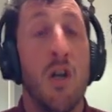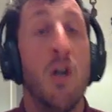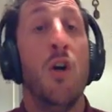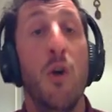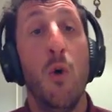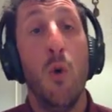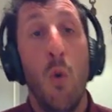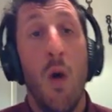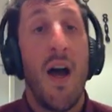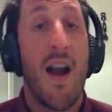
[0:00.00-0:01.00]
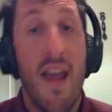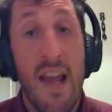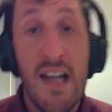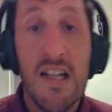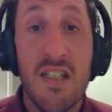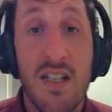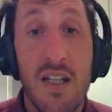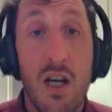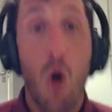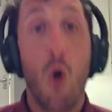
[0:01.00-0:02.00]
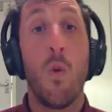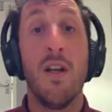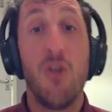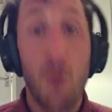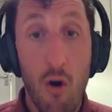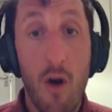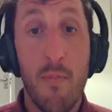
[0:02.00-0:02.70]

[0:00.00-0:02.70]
Who had a hit with Drop